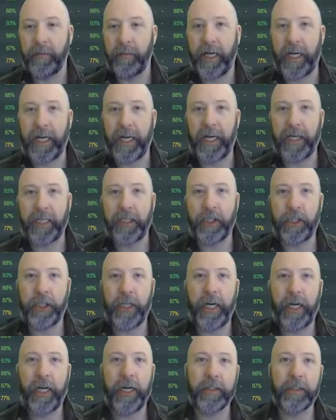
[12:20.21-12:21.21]
My
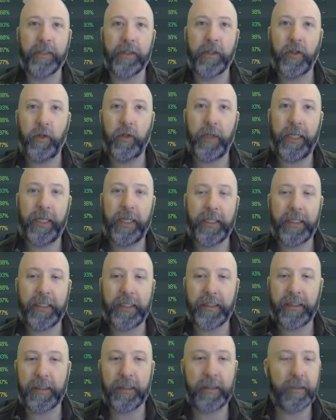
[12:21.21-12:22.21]
chair
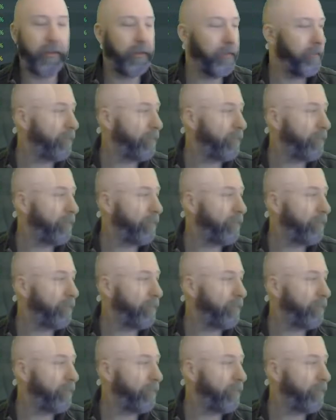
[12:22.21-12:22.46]
squeaks.